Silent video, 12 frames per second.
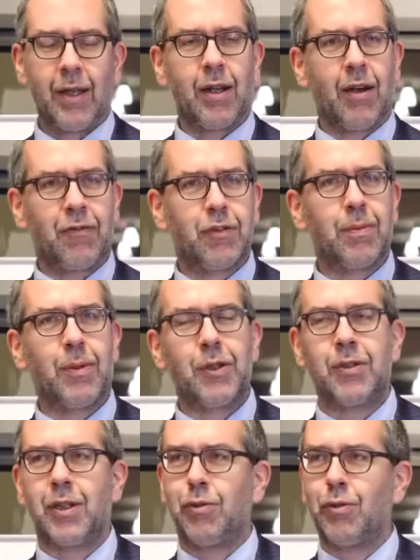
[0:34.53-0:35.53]
And after a
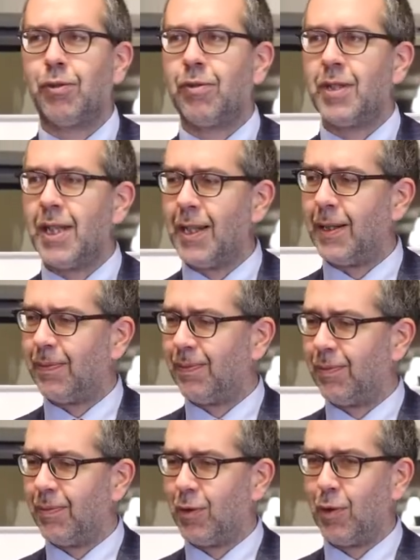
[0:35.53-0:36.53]
month, I thought, yeah,
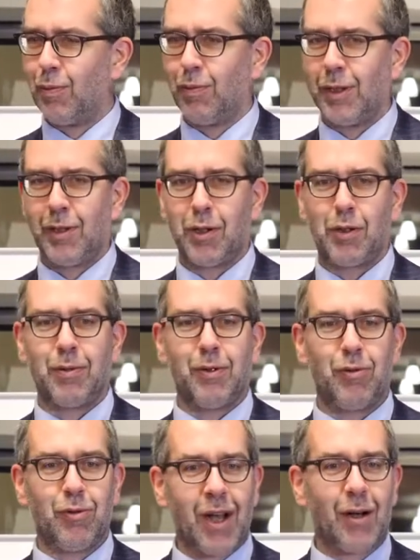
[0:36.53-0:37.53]
so what does
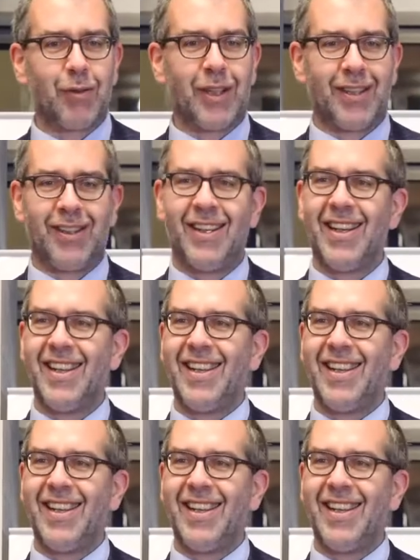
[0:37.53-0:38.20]
one do now then?